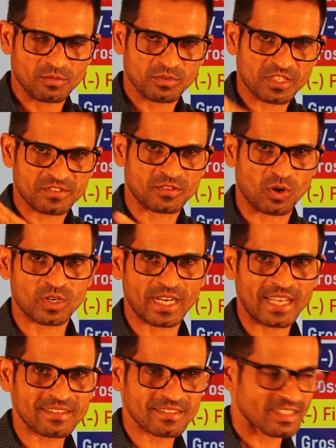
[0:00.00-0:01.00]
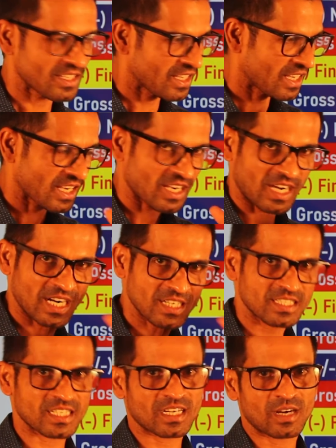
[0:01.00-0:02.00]
which is known as
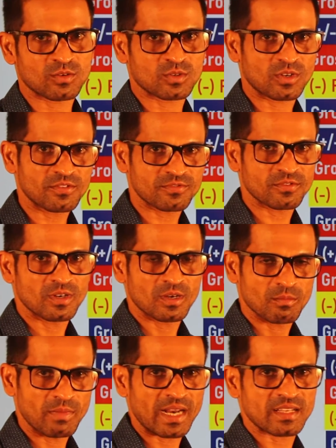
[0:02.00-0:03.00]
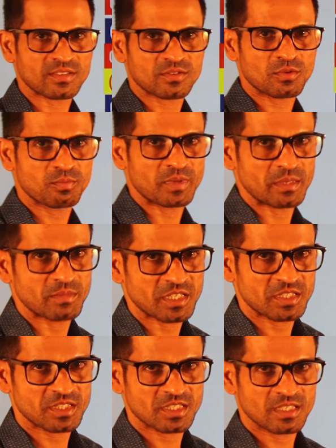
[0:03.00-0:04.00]
current account of balance of
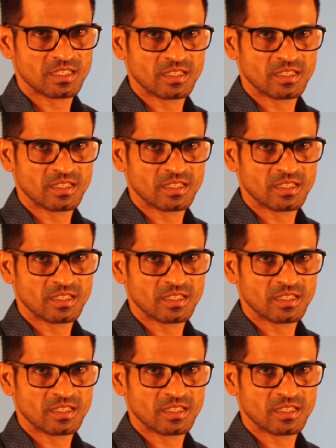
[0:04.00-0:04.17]
payment.